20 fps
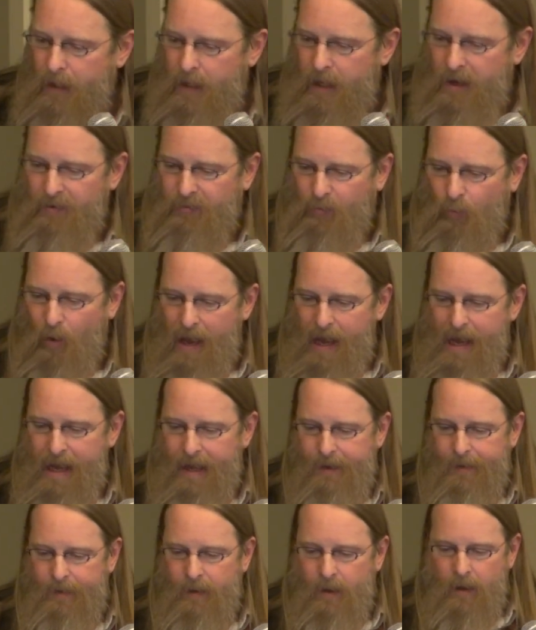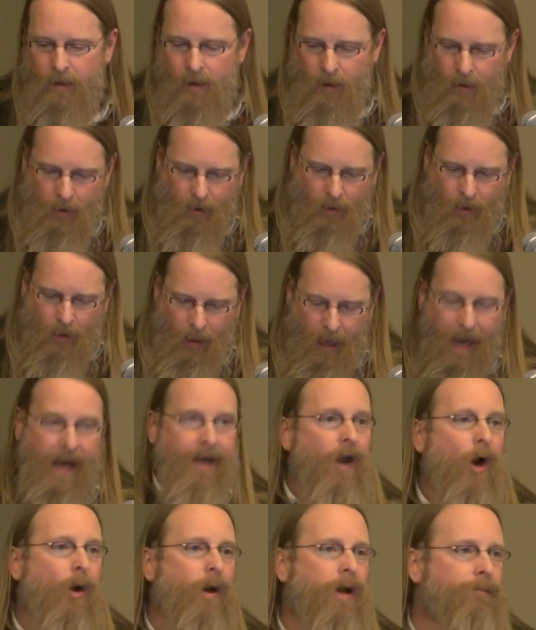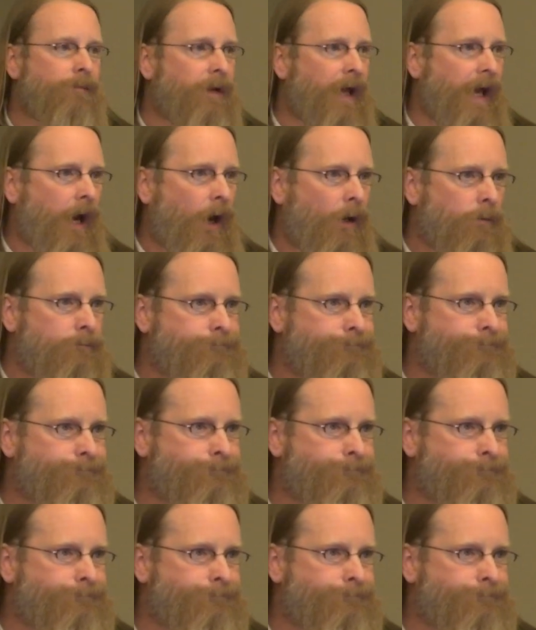here's why I know him now.